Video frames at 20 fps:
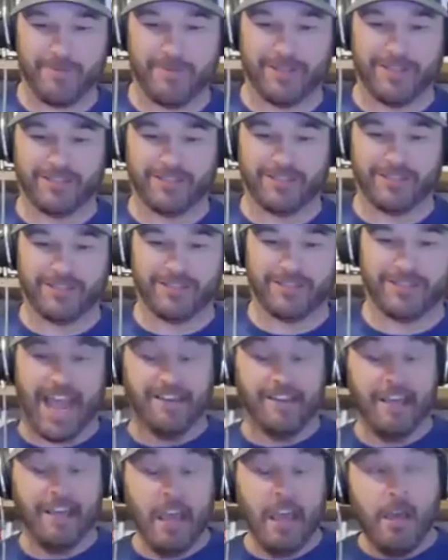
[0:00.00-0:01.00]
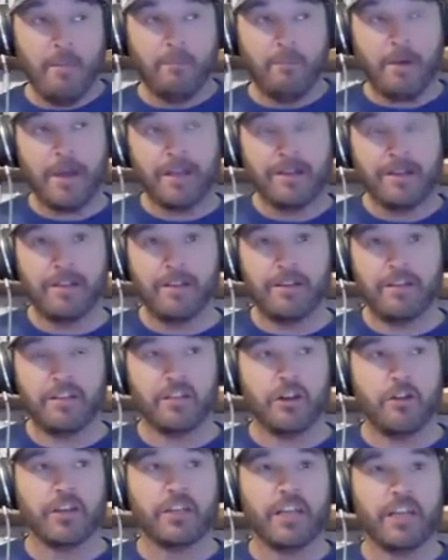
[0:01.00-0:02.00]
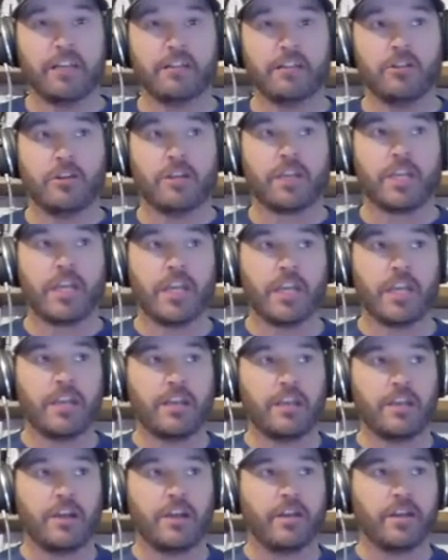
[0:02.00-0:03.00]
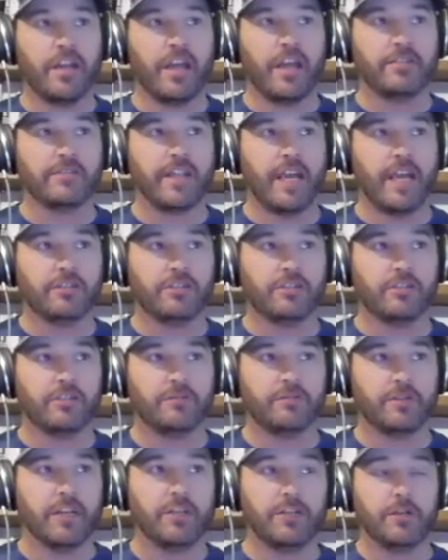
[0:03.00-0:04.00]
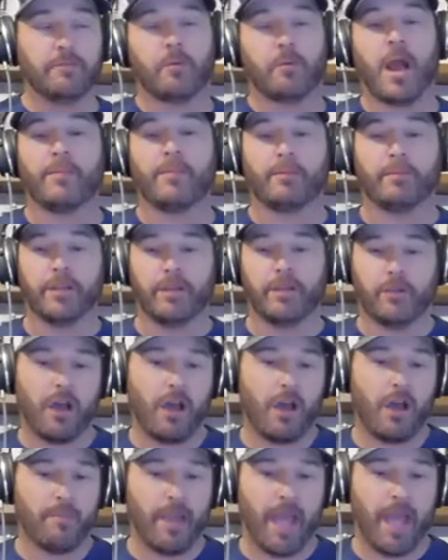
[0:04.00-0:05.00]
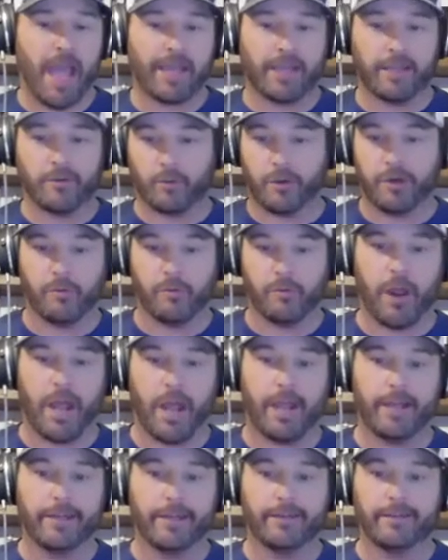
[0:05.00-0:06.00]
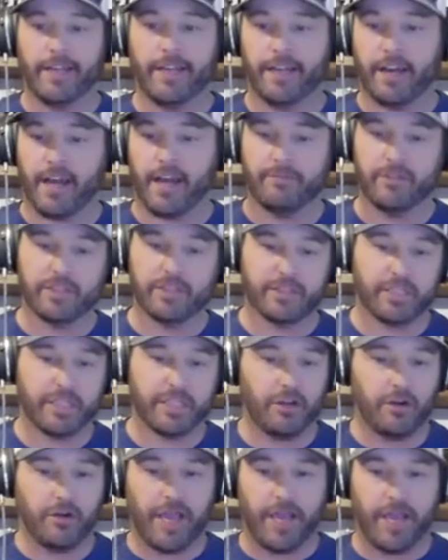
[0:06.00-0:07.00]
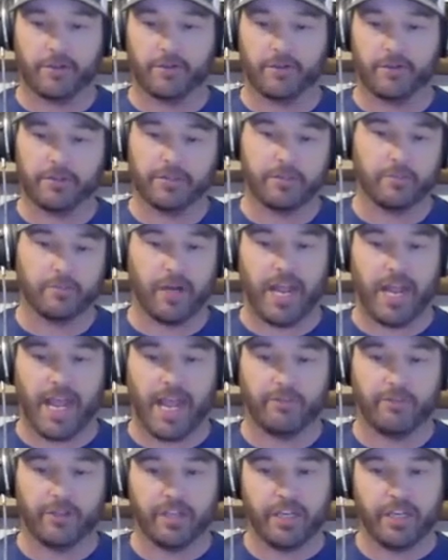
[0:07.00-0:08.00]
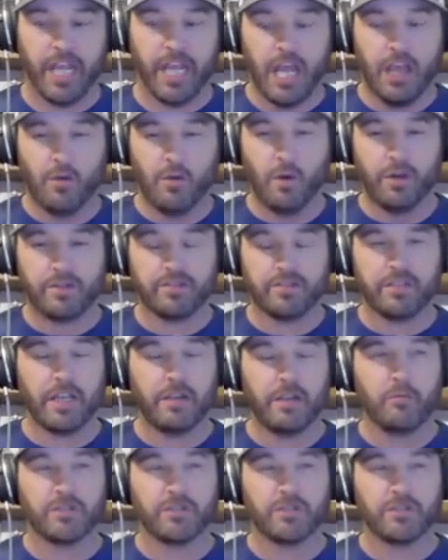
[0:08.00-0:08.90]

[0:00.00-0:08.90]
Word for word: that you can. But you know, in, in looking, you know, it, it, as you've and you've probably gone back and reread, and, and obviously, you know, editors and what have you. That what's it, was